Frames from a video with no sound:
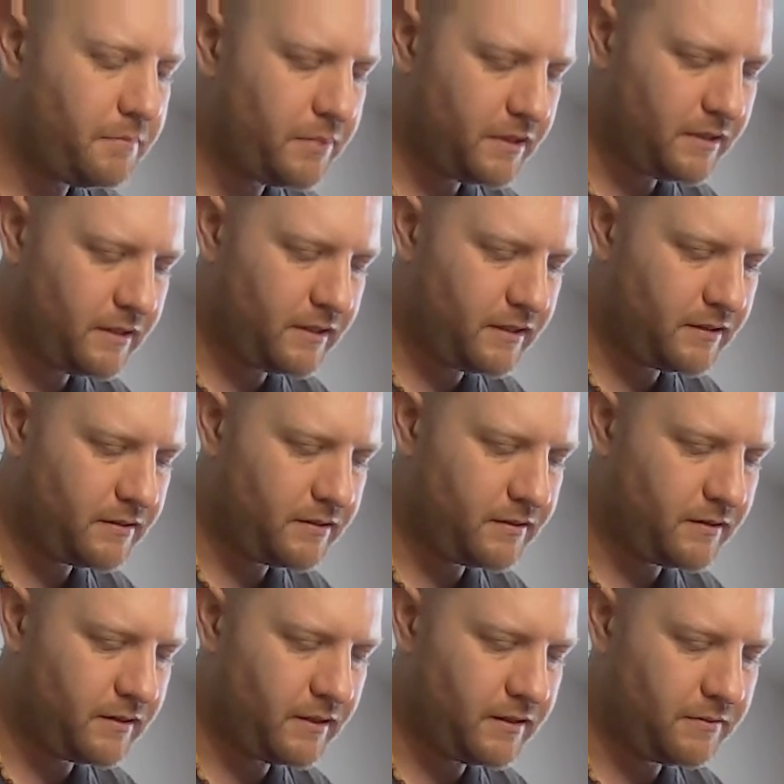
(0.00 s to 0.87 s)
But yeah,
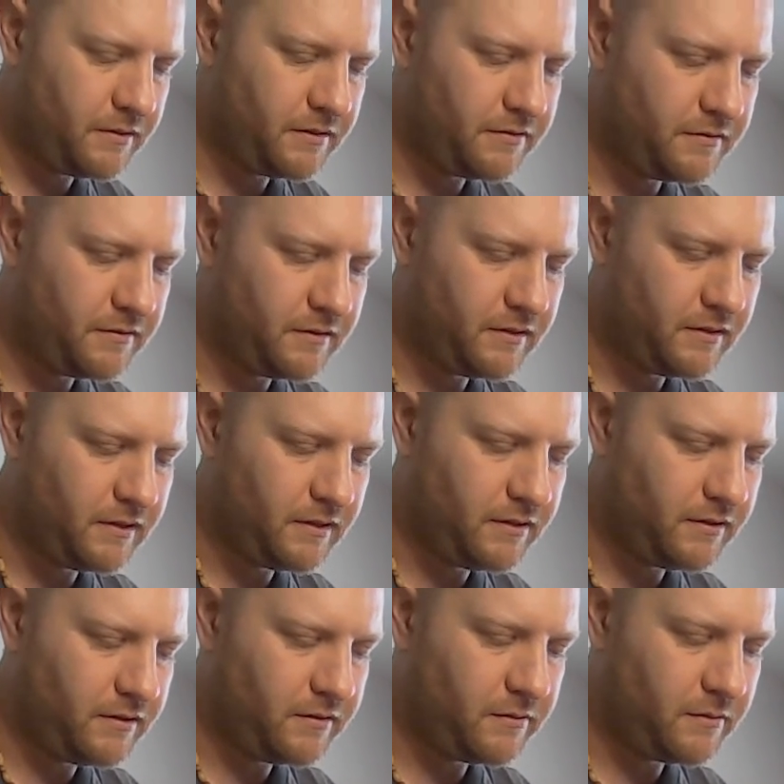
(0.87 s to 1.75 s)
so that one's really
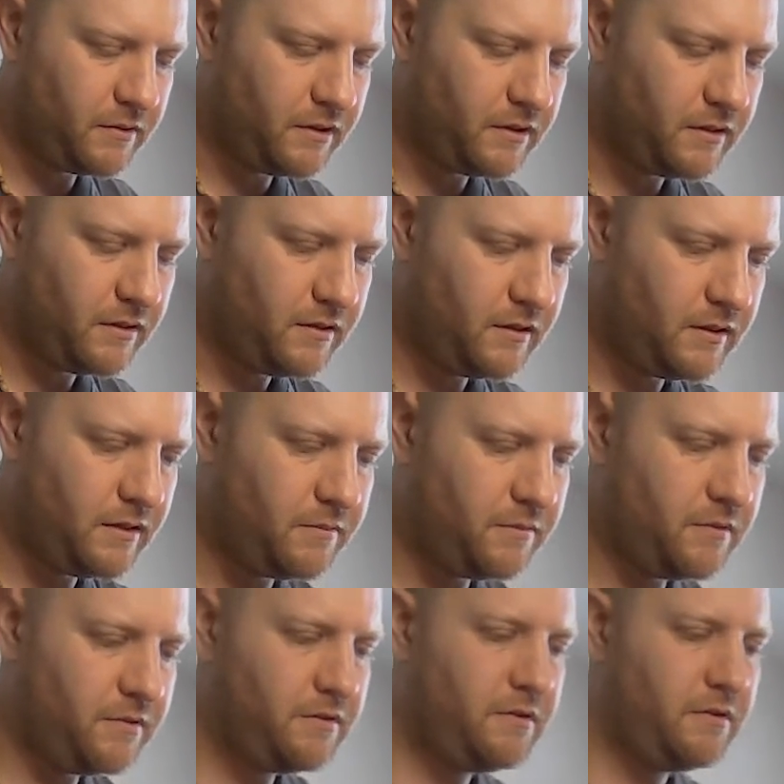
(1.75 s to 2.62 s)
nice as well. And
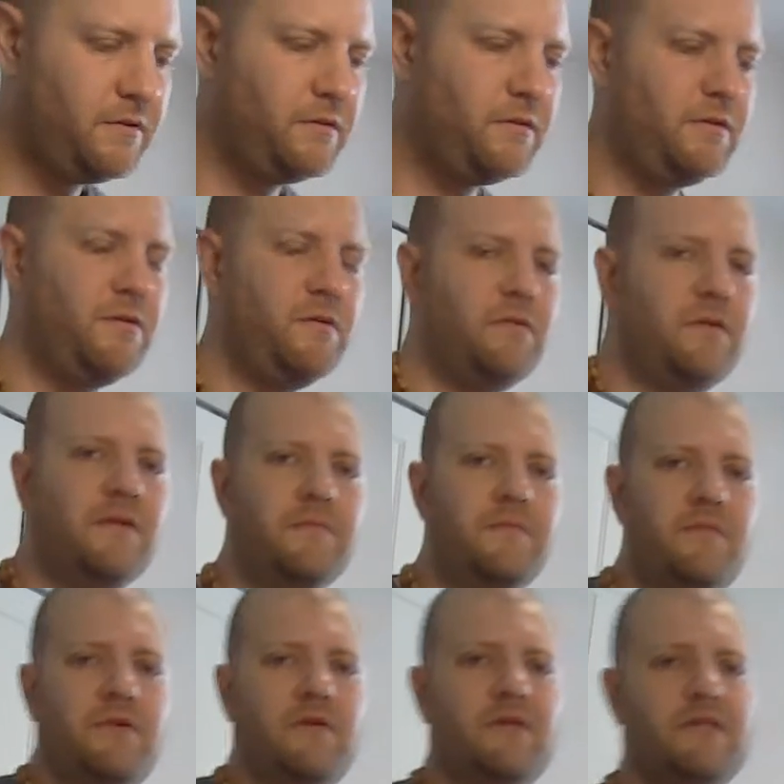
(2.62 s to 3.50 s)
we'll do
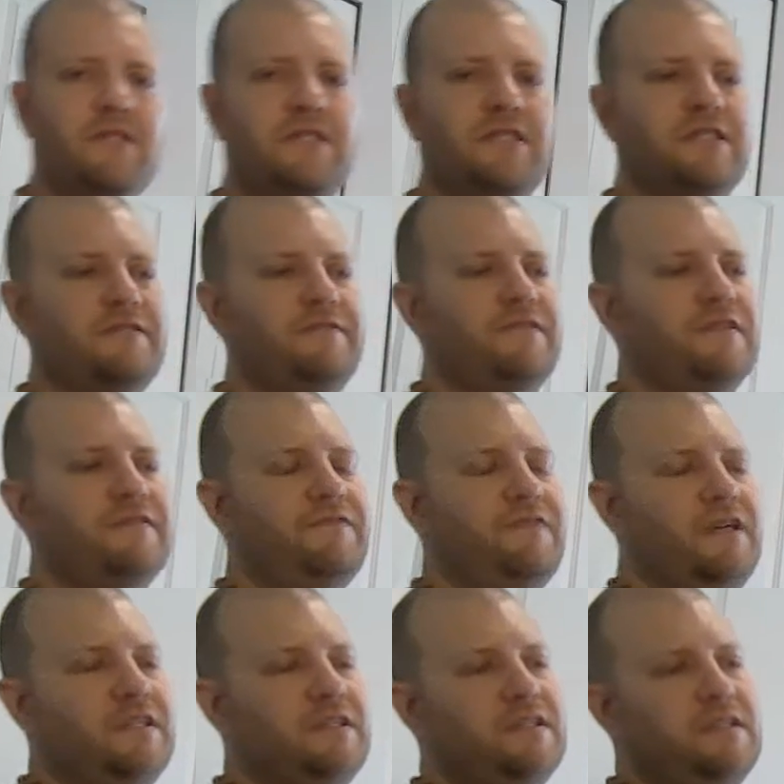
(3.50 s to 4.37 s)
one more just for
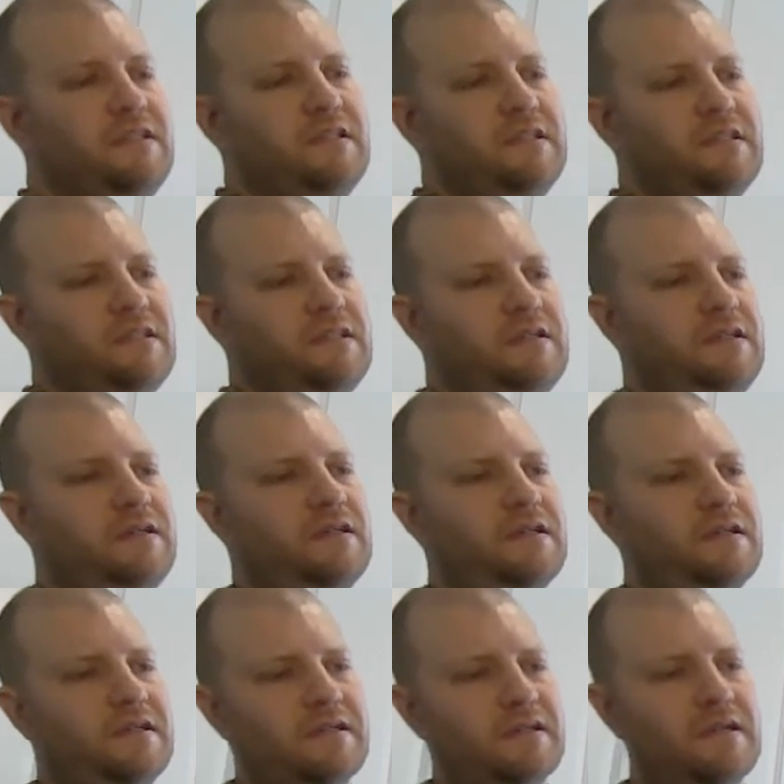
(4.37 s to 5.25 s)
fun here.
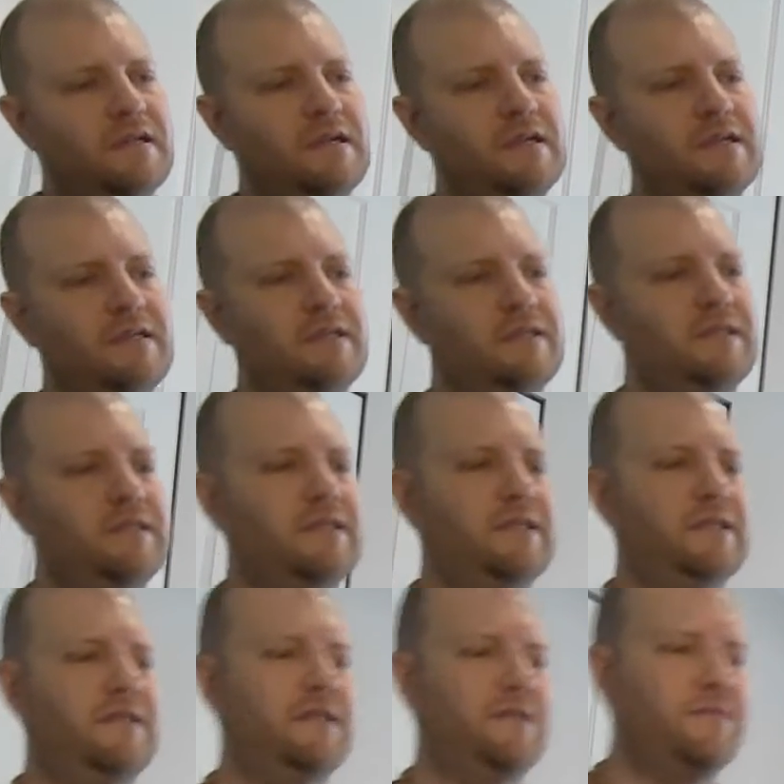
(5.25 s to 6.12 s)

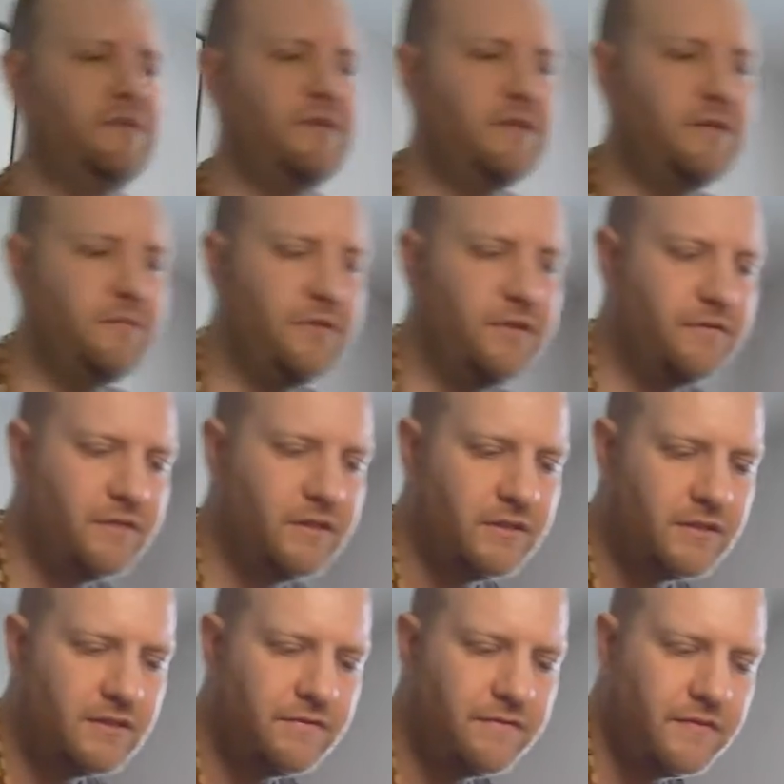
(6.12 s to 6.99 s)
Then we can move
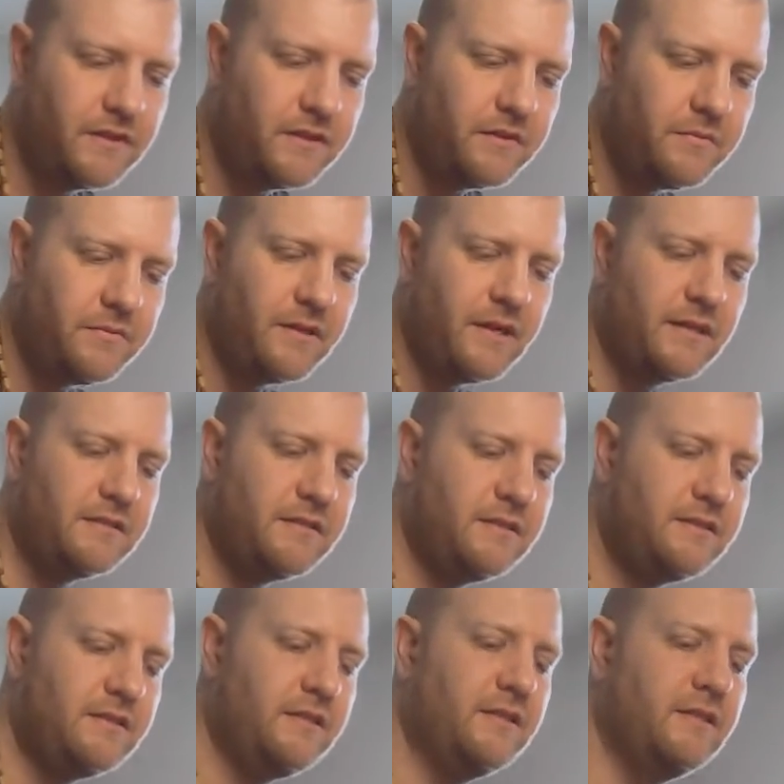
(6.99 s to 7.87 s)
into finger
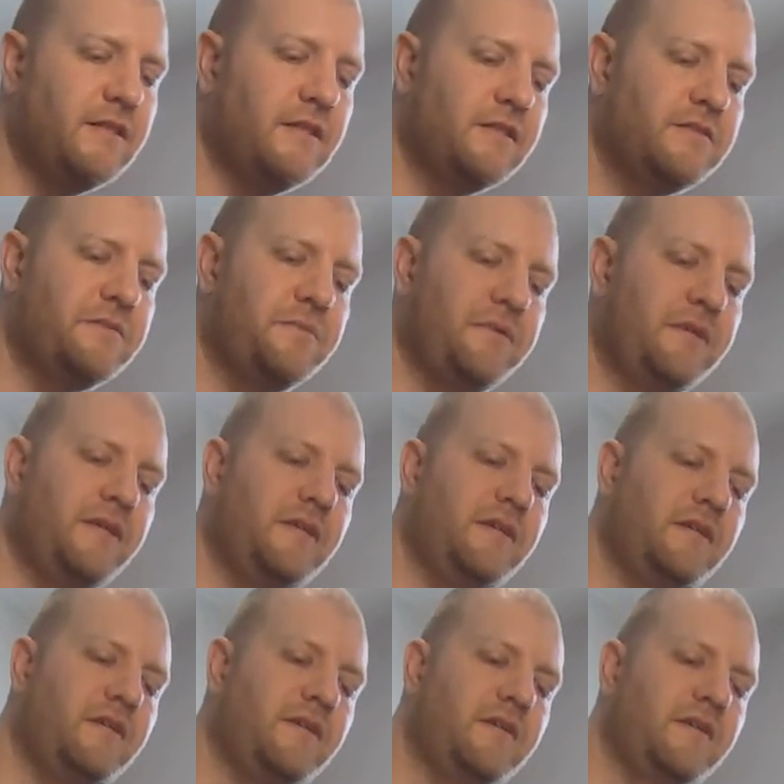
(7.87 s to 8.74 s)
practicing next
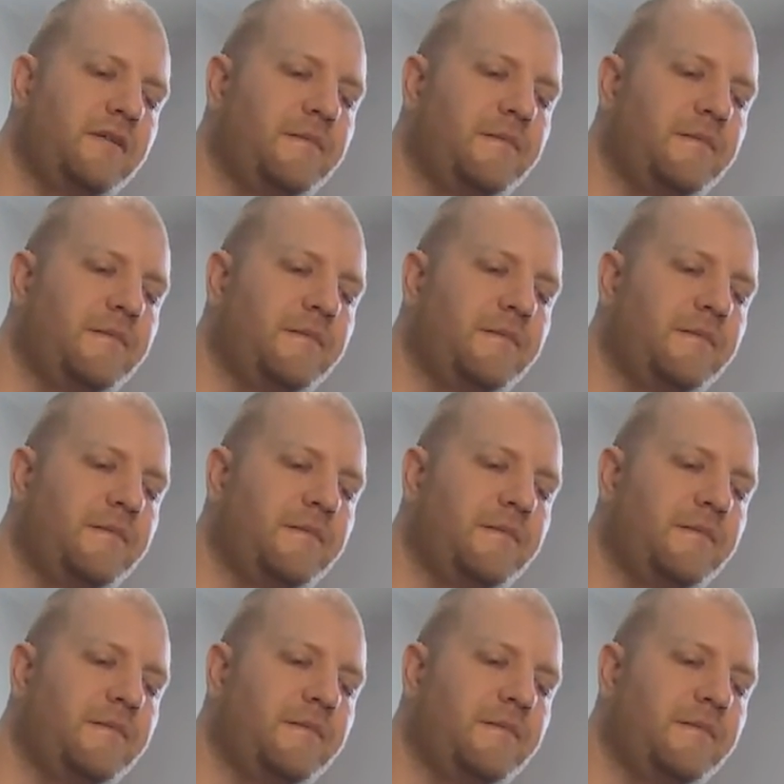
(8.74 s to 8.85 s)
week.